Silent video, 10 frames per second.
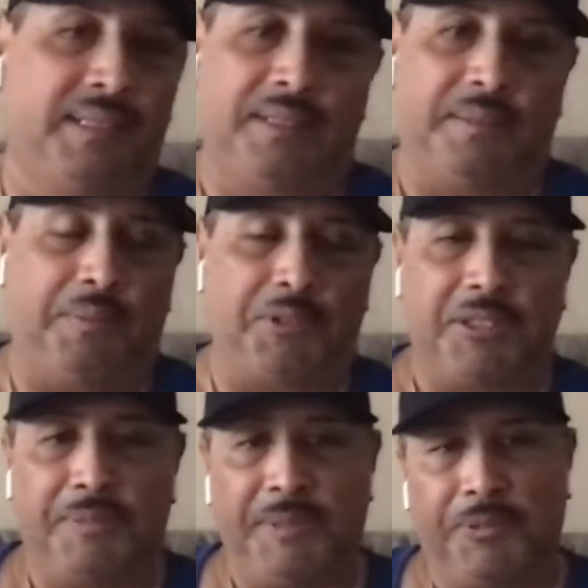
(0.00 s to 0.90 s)
Most of the
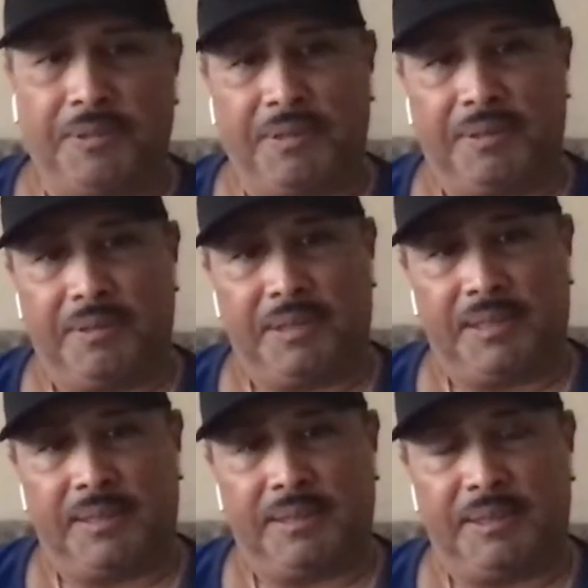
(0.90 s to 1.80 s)
people,
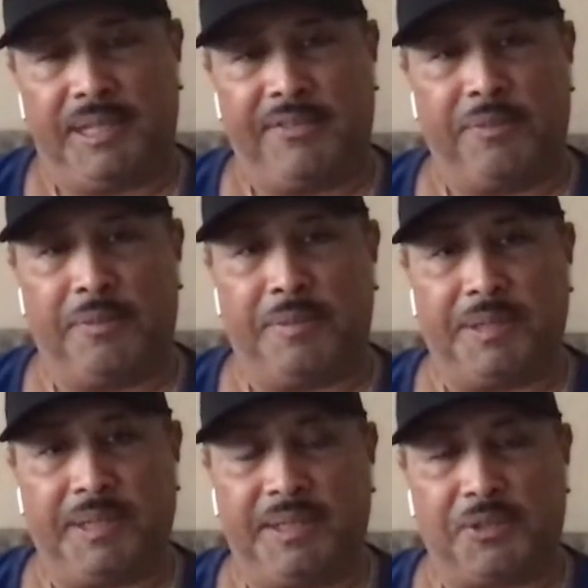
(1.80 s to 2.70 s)
you give them $1
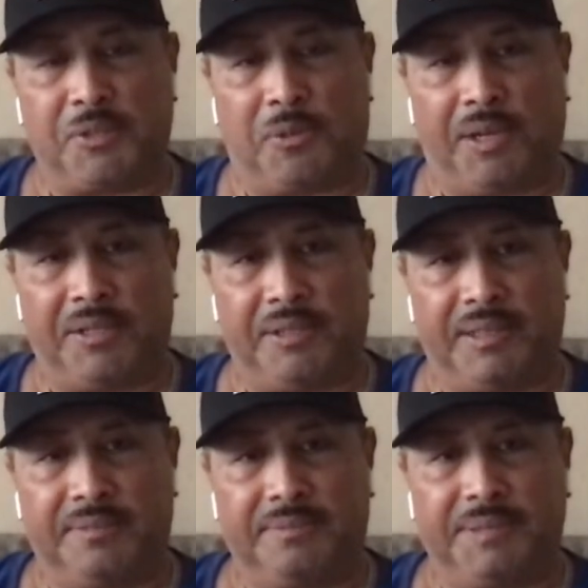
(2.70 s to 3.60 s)
million, they'll squander it,
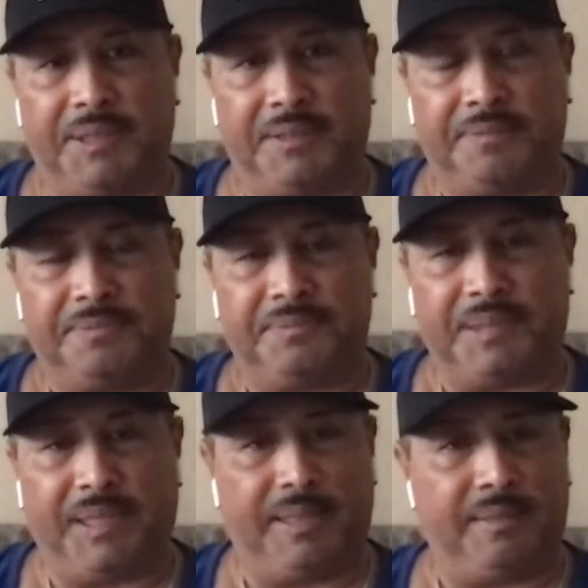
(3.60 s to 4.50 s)

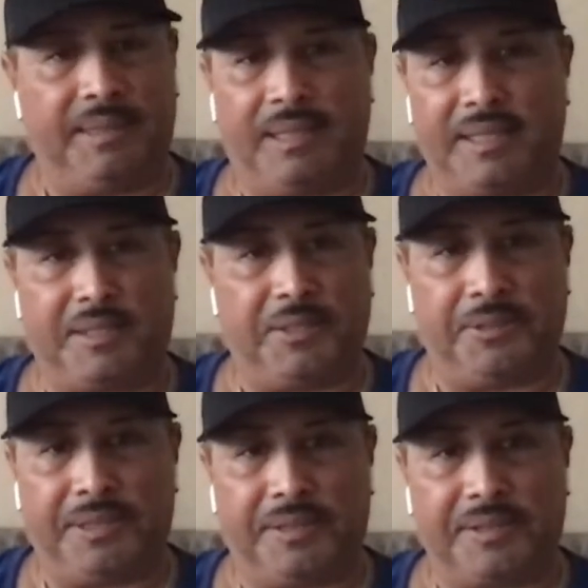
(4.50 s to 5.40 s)
in less than 2
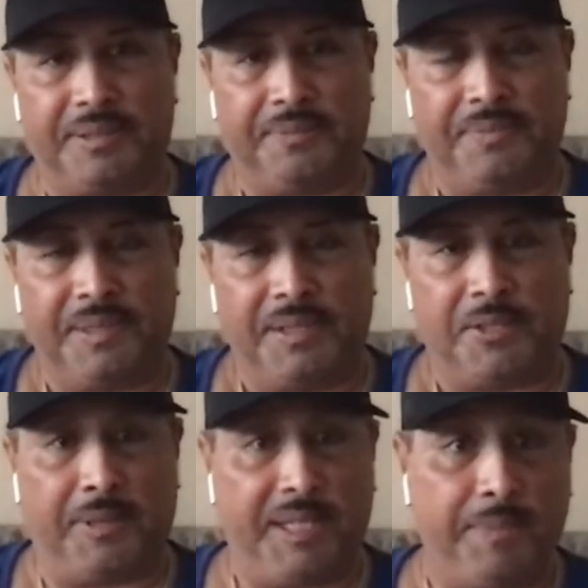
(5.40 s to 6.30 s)
years.
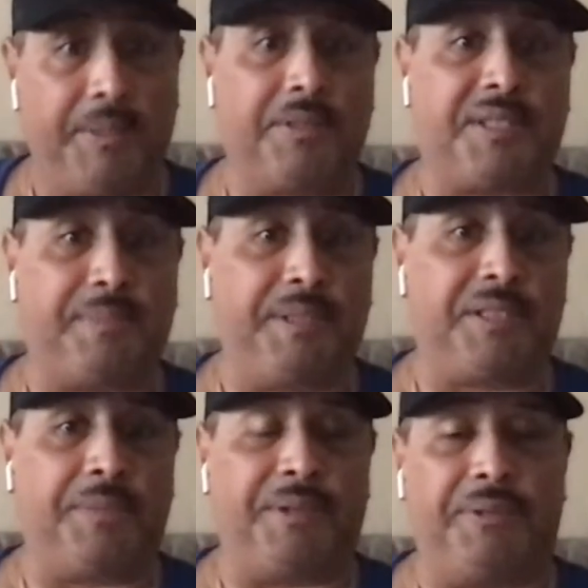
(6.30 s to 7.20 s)
So he did build
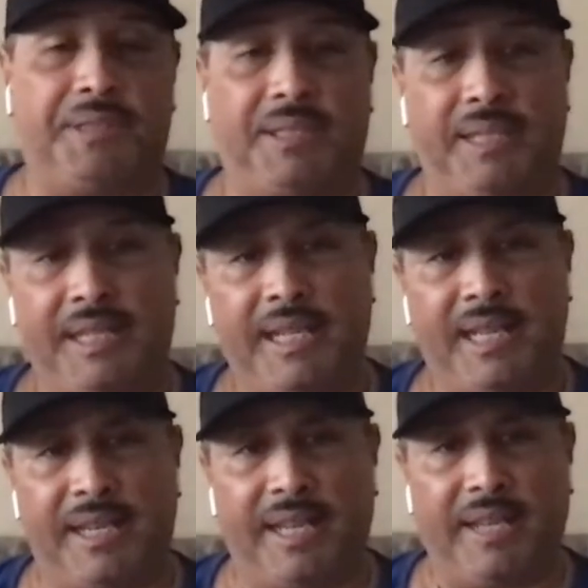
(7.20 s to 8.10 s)
something with it, and he had
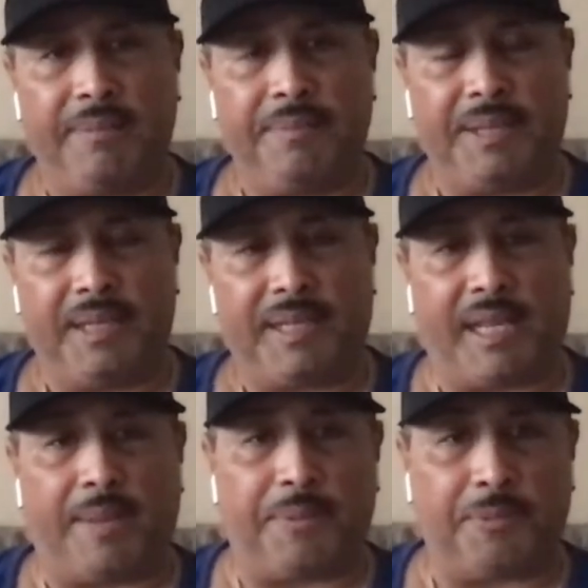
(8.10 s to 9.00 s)
a name, he had
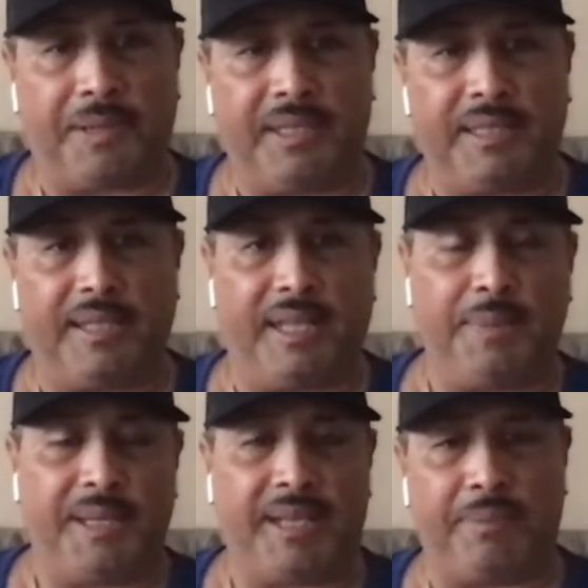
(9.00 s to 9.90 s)
capital behind that name,
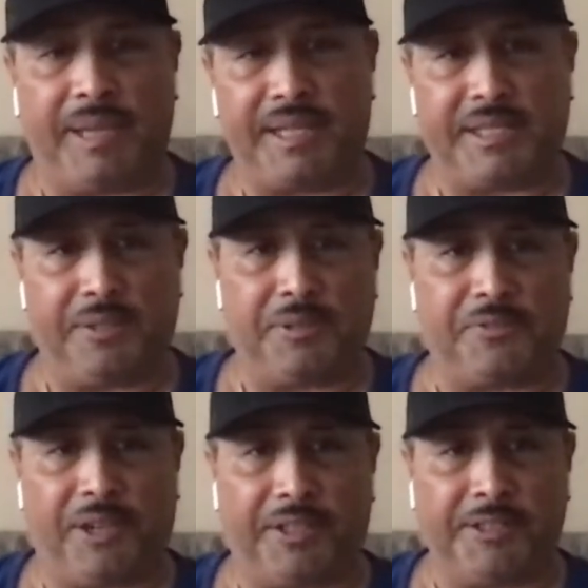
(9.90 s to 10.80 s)
and he had banks that knew his
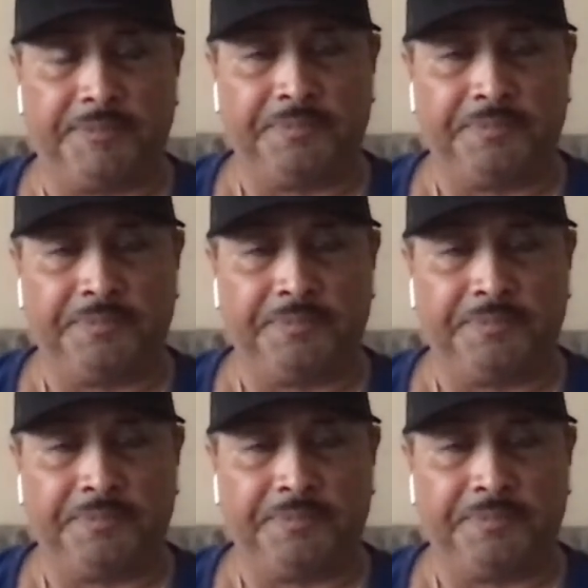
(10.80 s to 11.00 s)
father.